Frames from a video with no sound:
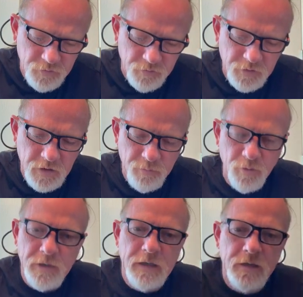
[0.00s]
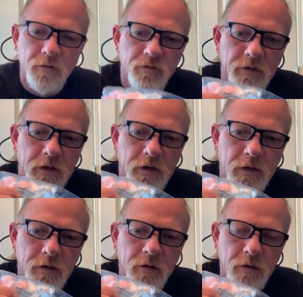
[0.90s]
There's a couple of needles in
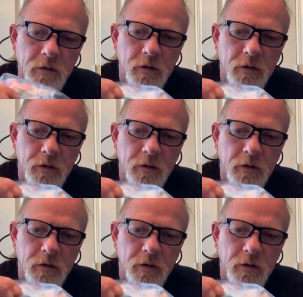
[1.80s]
here.